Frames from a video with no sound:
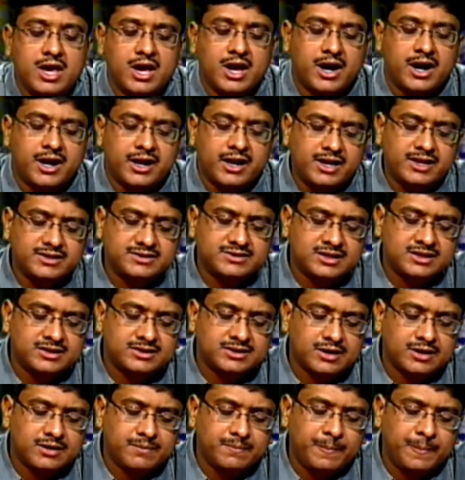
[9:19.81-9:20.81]
Unless
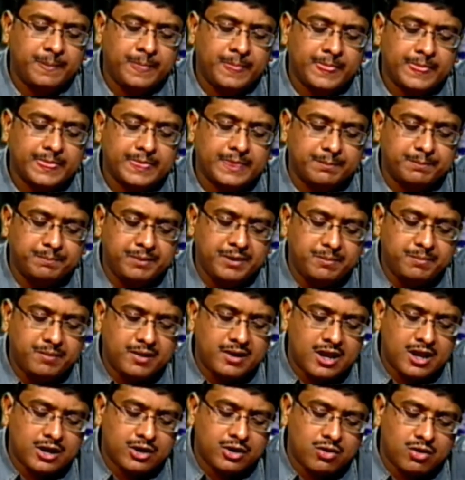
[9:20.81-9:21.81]
until the people
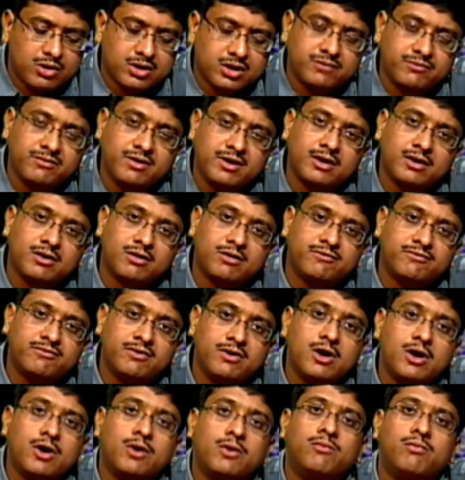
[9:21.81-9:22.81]
are not aware of
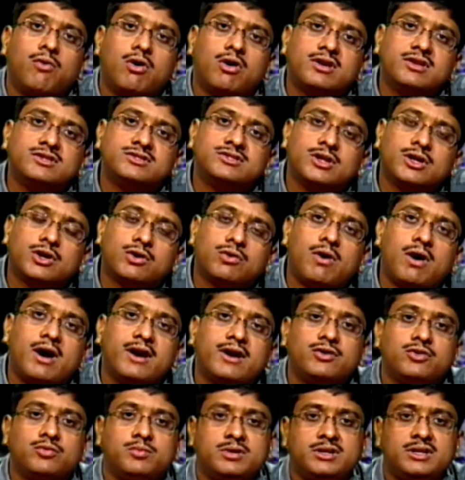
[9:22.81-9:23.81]
what is required
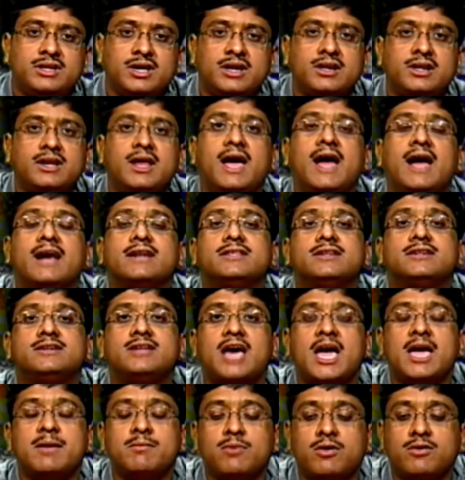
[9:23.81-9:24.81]
to be done at the
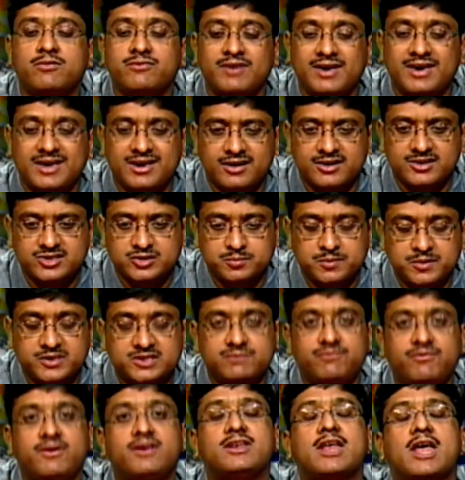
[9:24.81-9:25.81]
time of a
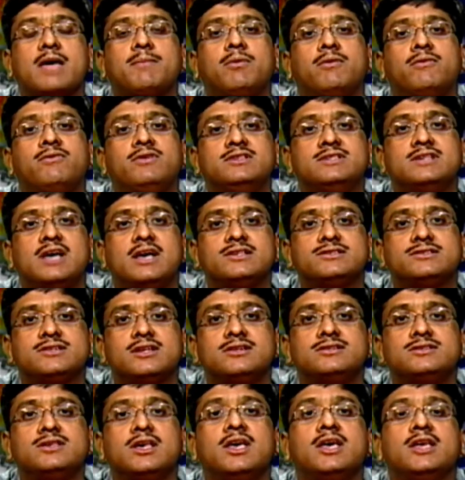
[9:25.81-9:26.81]
specific type of
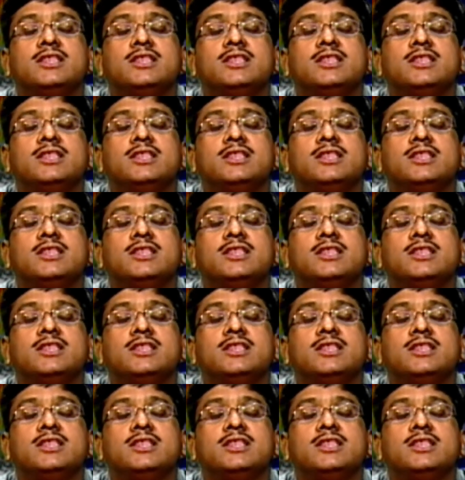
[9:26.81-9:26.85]
disasters,